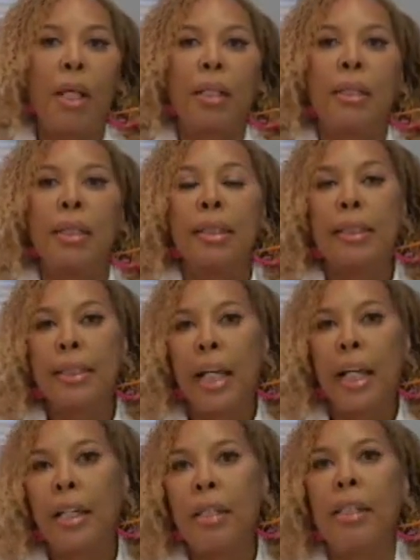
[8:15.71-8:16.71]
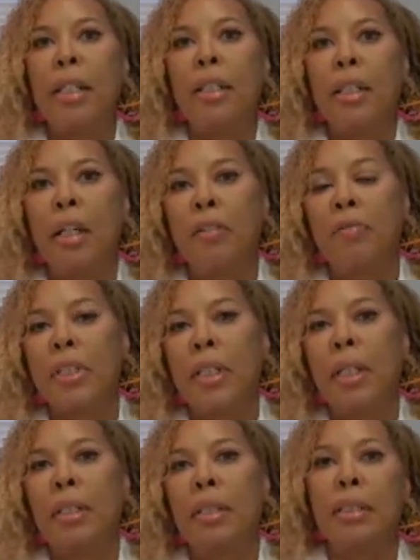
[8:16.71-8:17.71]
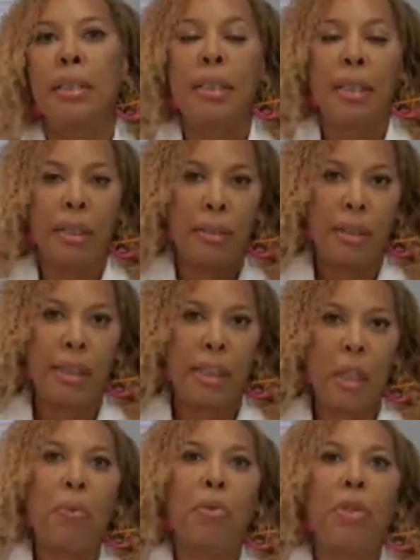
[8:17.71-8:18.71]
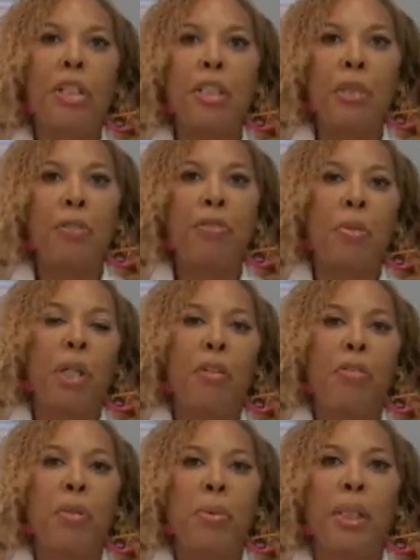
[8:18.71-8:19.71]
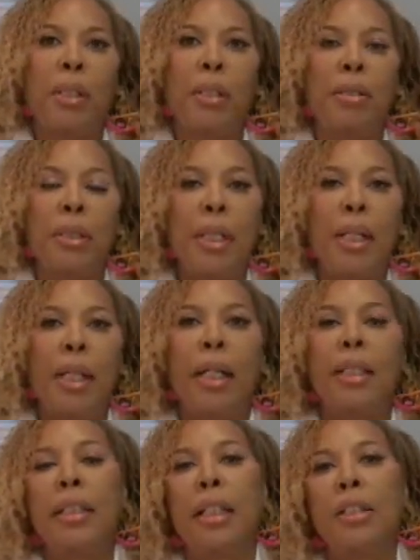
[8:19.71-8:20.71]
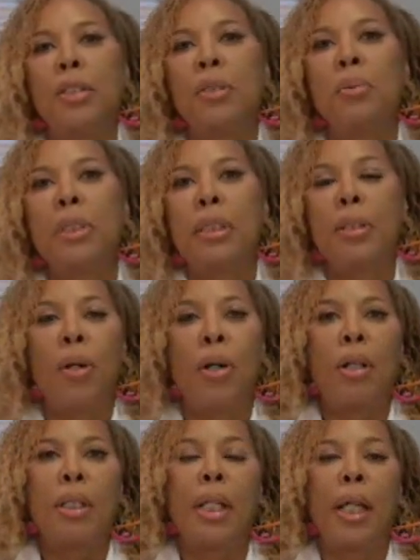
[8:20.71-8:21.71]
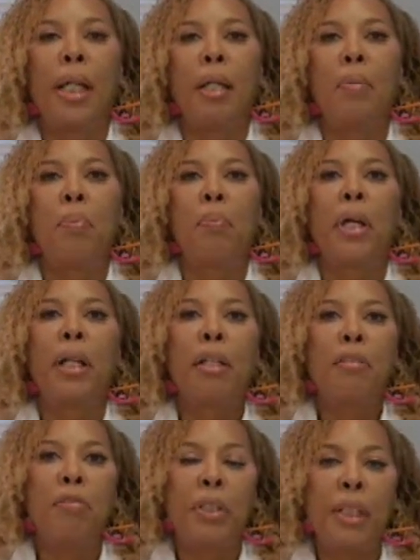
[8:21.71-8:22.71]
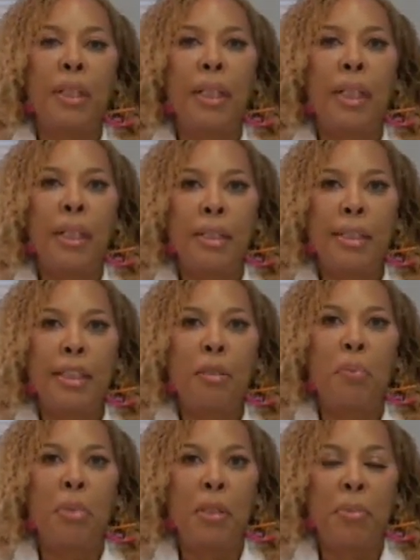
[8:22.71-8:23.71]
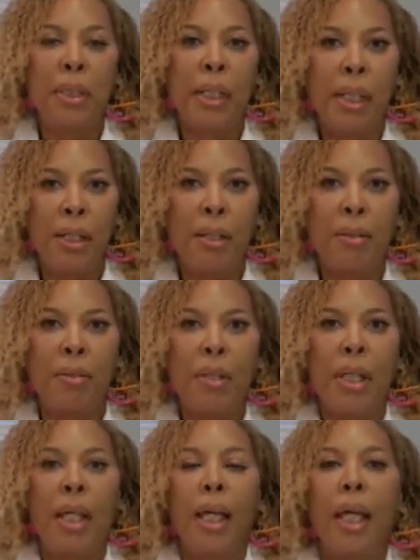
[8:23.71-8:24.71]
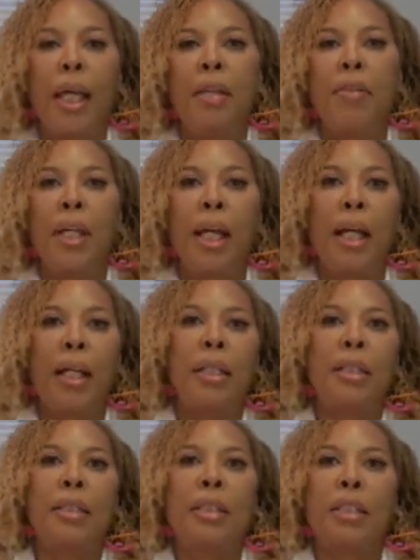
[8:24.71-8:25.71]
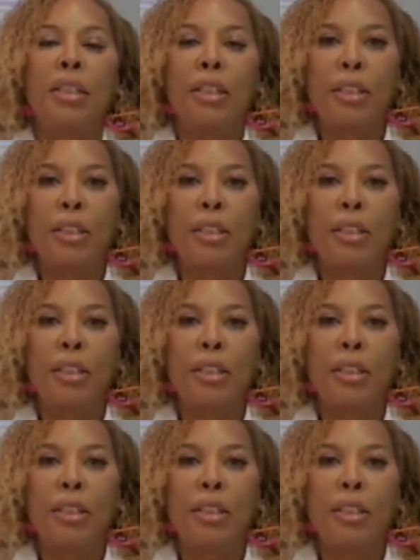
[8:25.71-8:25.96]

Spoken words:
The second thing that I've done that separates me from everyone else is I do what's called a Bella Vita Instant BBL. And that is a